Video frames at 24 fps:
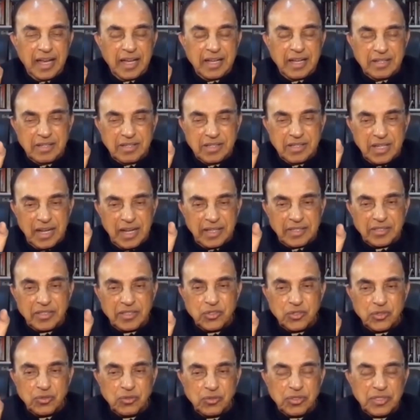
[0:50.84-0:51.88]
And like
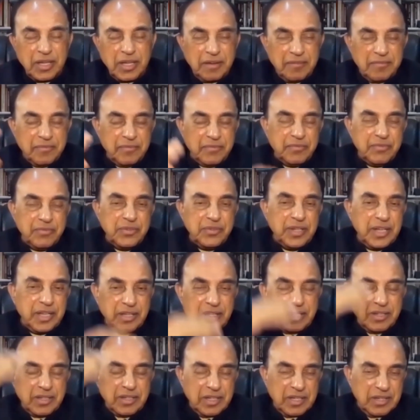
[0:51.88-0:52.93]
the Jews have
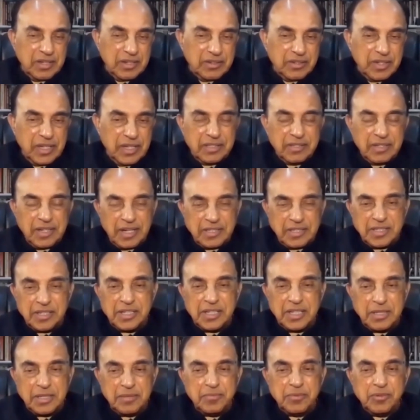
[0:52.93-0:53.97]

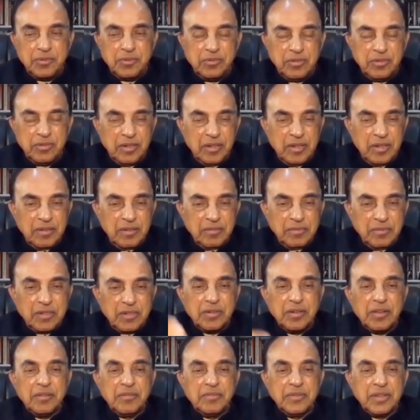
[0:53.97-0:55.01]
recreated Hebrew, we
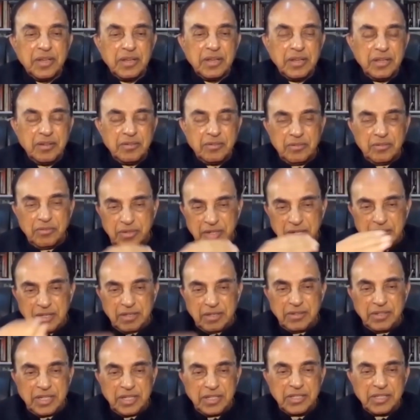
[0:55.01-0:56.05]
could have,
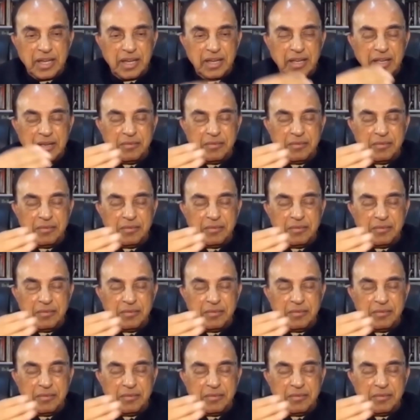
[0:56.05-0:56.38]
given